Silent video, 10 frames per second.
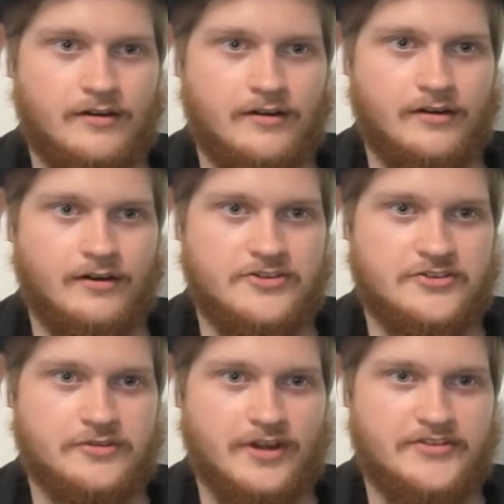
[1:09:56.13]
Oh, I
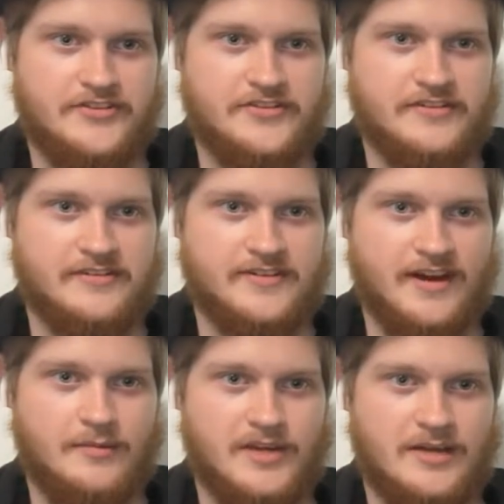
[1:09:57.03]
just realized this is a
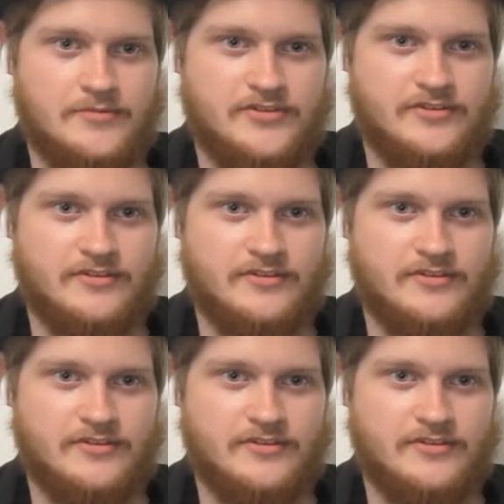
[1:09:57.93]
time lapse.